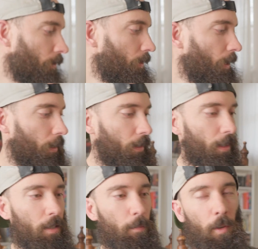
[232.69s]
the knit,
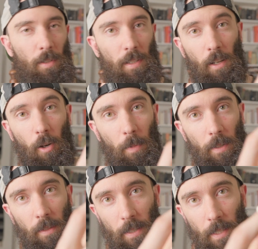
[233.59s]
it's mostly
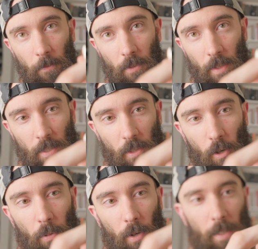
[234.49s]
open except for this toe
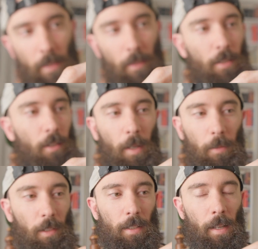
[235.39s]
point here, so I
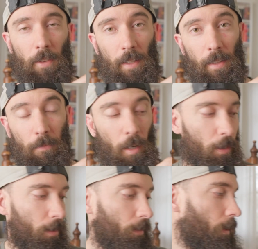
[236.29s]
really didn't have anything
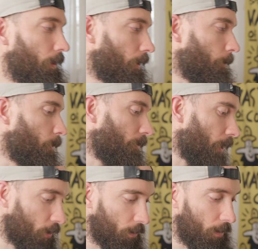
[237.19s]
rubbing with
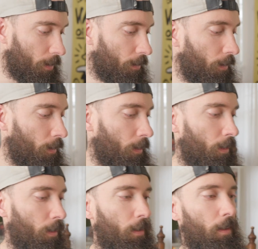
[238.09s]
that shoe either.
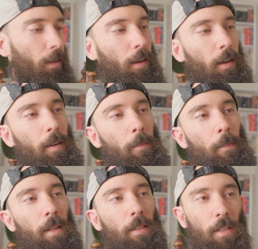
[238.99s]

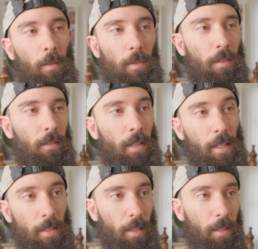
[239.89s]
In terms of the
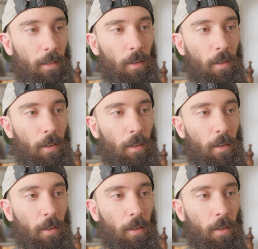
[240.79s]
lacing,